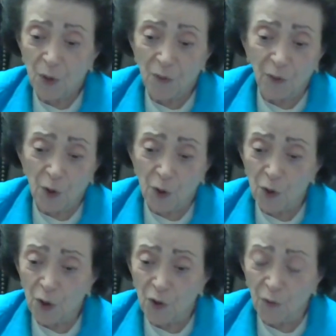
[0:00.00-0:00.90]
We've
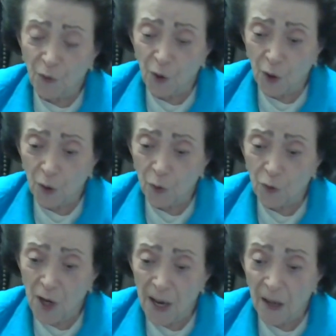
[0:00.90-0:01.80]
learned in the Virgo
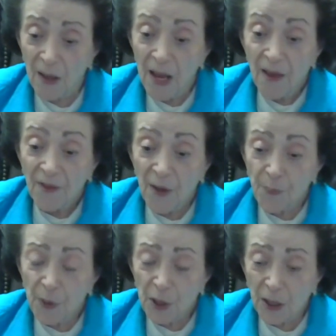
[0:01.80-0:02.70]
trial
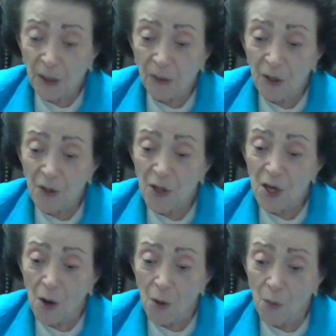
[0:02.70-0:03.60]
that particularly the
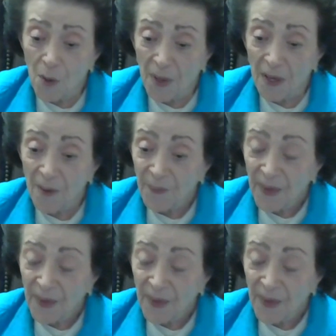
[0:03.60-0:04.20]
young women